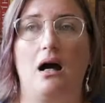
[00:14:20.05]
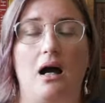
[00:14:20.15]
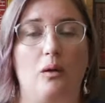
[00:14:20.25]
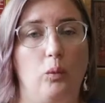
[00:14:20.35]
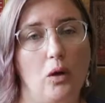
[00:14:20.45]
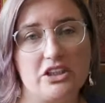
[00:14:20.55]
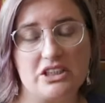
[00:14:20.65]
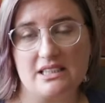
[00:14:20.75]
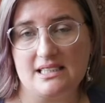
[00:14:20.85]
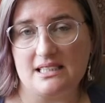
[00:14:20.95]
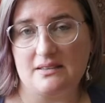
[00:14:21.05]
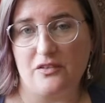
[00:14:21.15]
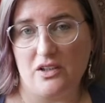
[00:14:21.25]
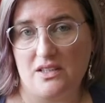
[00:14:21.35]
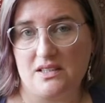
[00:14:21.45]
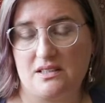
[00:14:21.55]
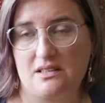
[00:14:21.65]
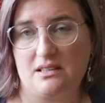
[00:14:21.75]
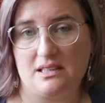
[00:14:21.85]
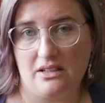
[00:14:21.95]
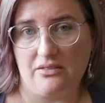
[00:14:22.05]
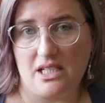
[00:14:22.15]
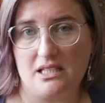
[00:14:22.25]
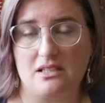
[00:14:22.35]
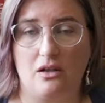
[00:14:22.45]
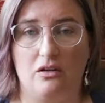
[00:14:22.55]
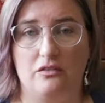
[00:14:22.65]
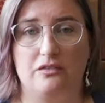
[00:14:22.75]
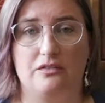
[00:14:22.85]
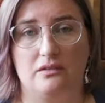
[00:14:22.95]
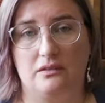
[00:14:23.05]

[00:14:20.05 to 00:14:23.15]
I watched the first series of